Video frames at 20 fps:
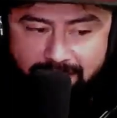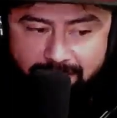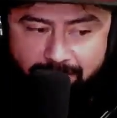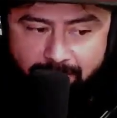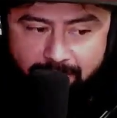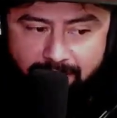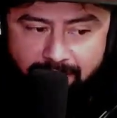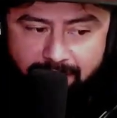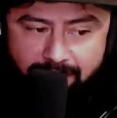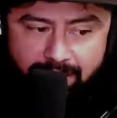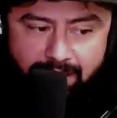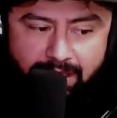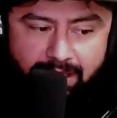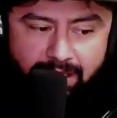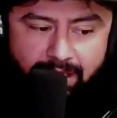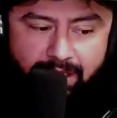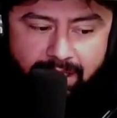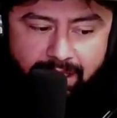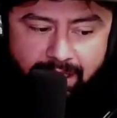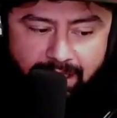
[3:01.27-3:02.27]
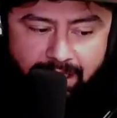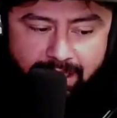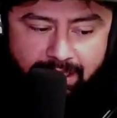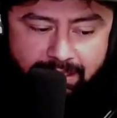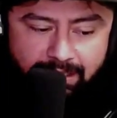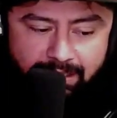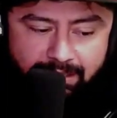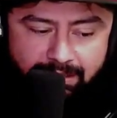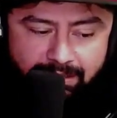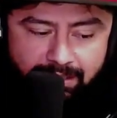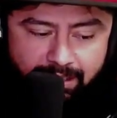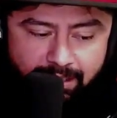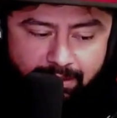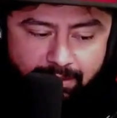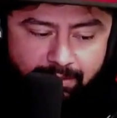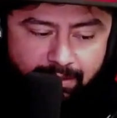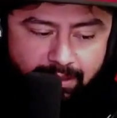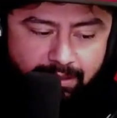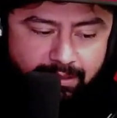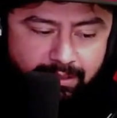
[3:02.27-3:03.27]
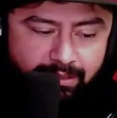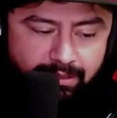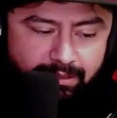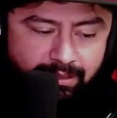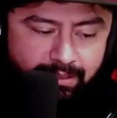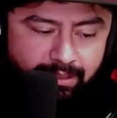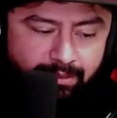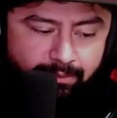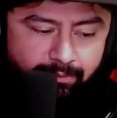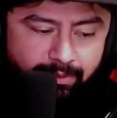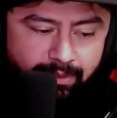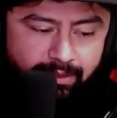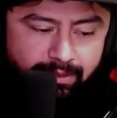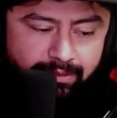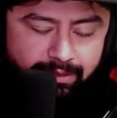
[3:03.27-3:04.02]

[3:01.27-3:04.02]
with, and then did it with